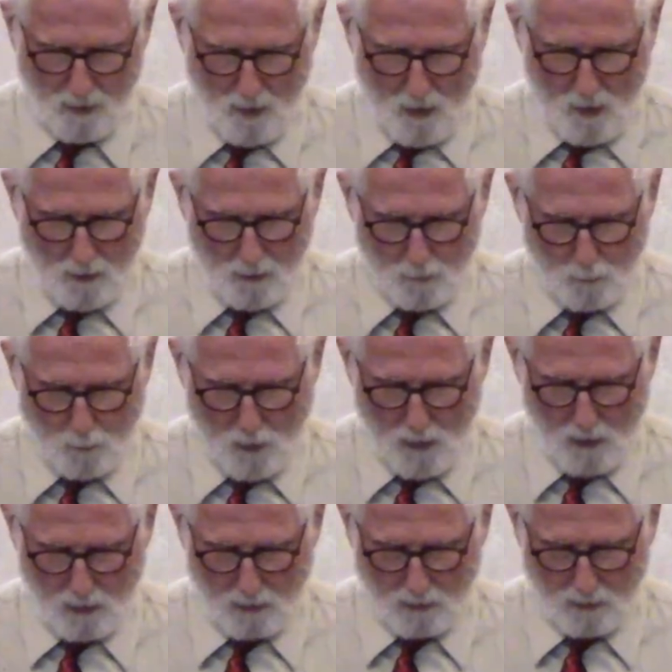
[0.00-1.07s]
or
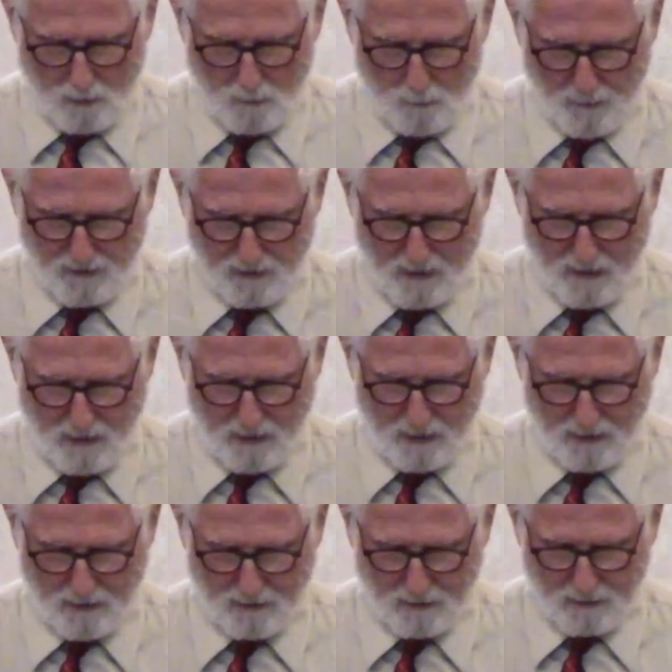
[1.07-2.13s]
walk with
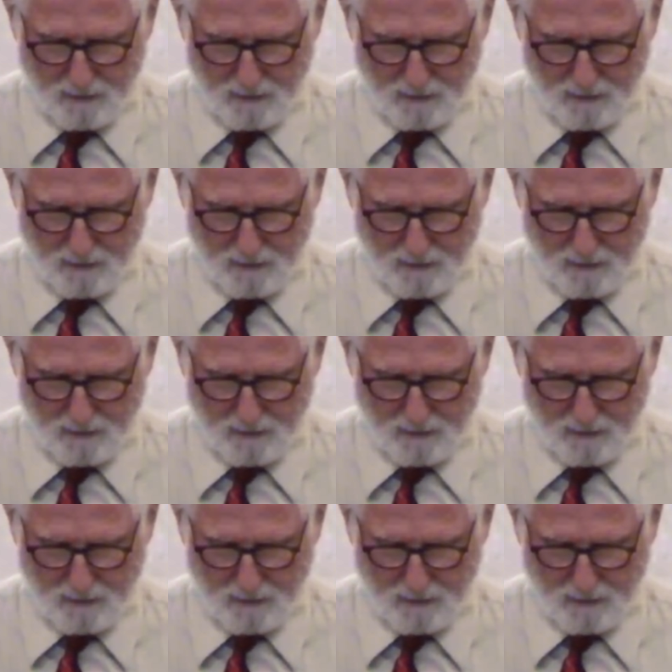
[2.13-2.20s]
kings,